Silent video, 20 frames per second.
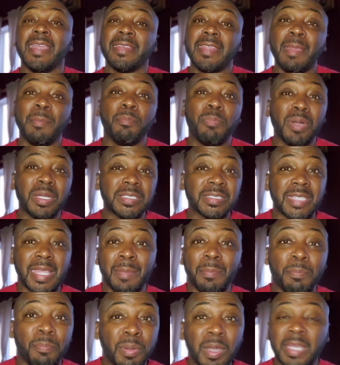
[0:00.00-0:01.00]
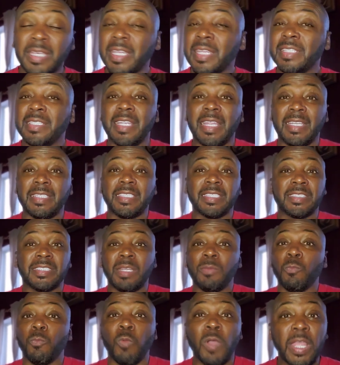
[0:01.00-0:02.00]
They bust their butt. It just
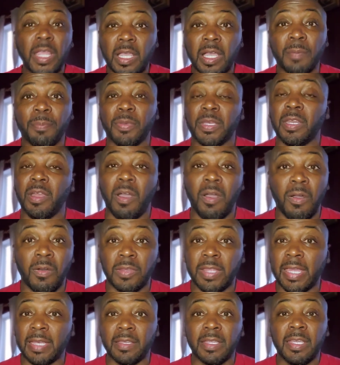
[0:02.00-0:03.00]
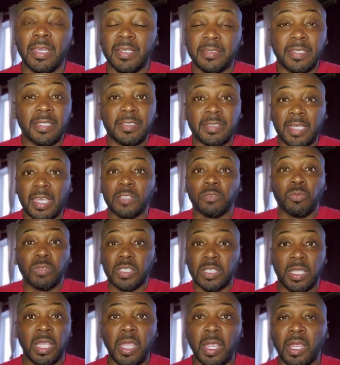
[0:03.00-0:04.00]
didn't wake up and all that success
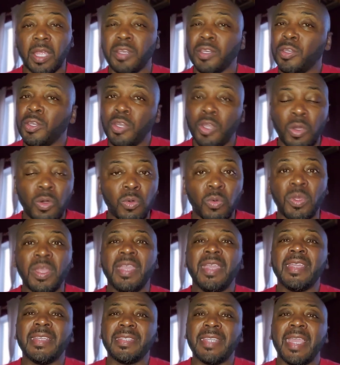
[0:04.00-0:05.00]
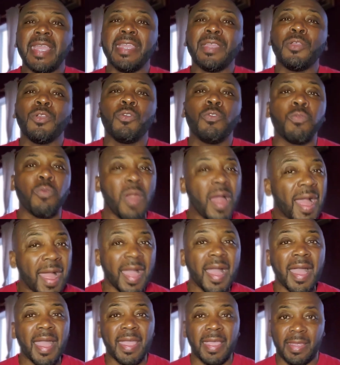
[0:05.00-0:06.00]
was there. No, they
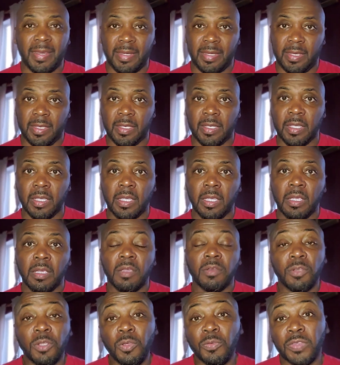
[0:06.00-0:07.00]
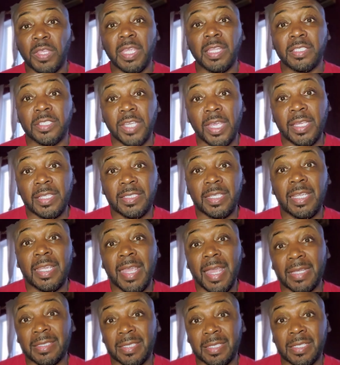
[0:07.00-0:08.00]
grind. Do you think Jay-Z
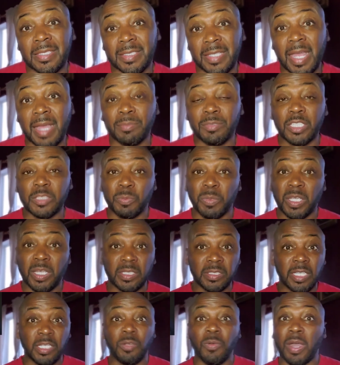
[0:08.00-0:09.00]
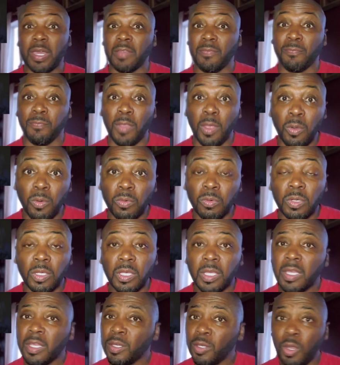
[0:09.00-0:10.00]
got to the top just because he knew how to flow?
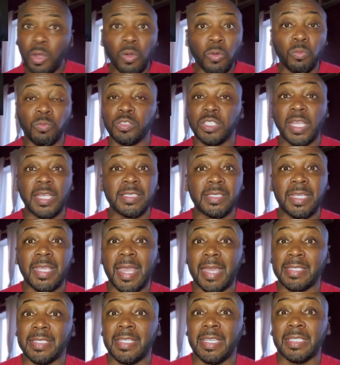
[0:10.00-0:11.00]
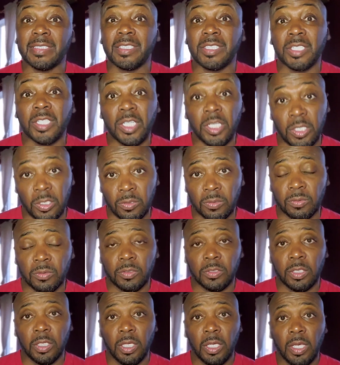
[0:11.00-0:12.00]
No, Jay-Z had to get
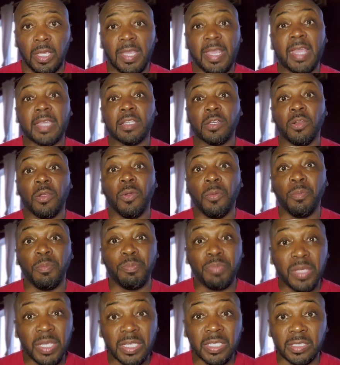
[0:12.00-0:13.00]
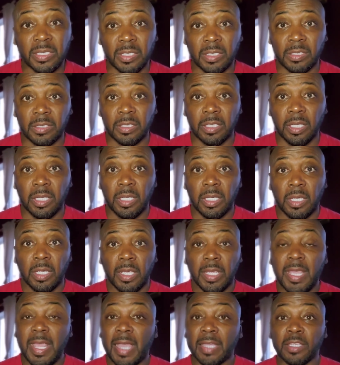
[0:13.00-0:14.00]
skills. He had to learn business.
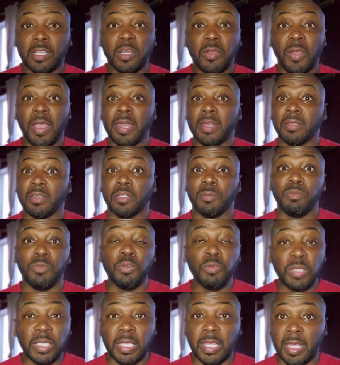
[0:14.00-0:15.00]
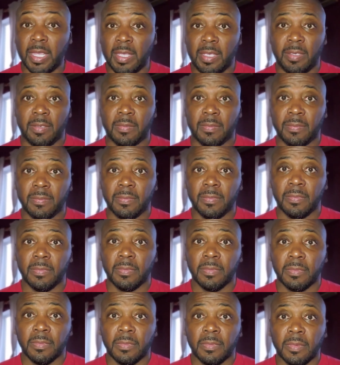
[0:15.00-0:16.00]
He had to know how to communicate.
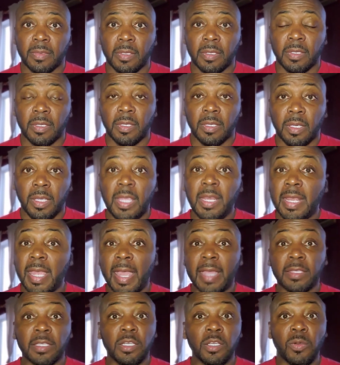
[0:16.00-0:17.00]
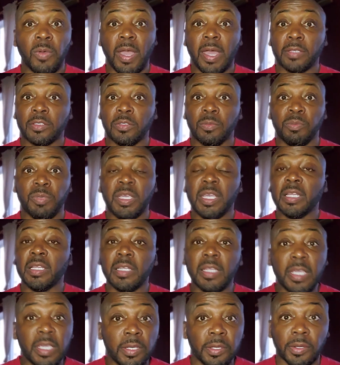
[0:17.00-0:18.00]
He had to know how to be a
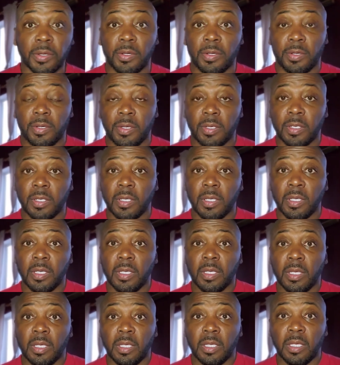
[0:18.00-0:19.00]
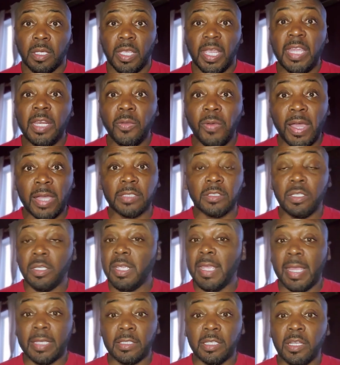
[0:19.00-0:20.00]
leader. He had
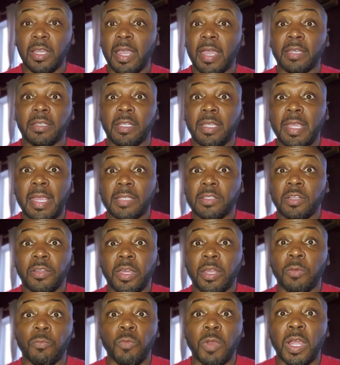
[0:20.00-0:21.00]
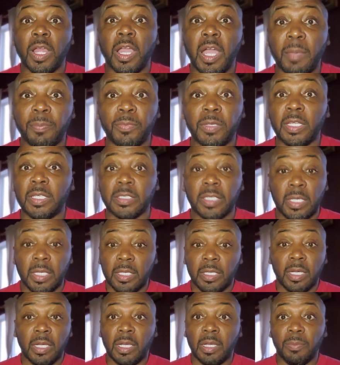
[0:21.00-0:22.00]
to learn how to run companies.
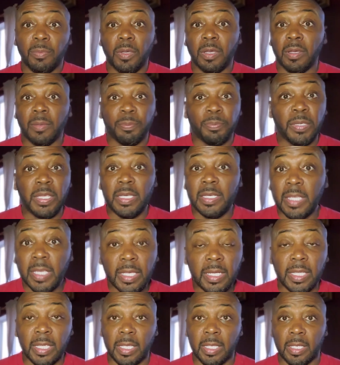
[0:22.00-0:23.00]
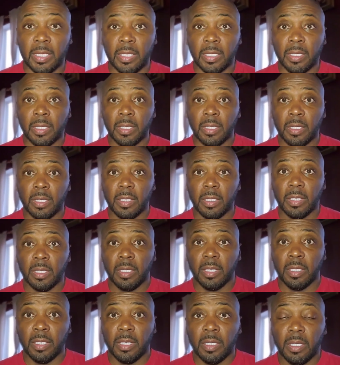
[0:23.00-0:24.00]
P. Diddy.
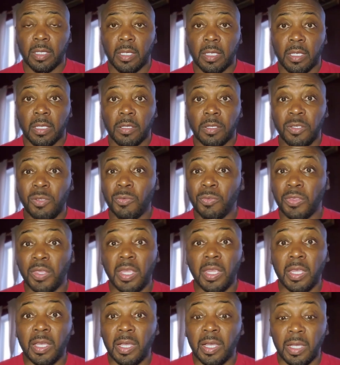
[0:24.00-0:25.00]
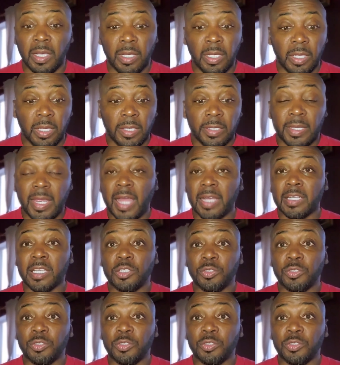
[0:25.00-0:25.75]
Do you think Dr.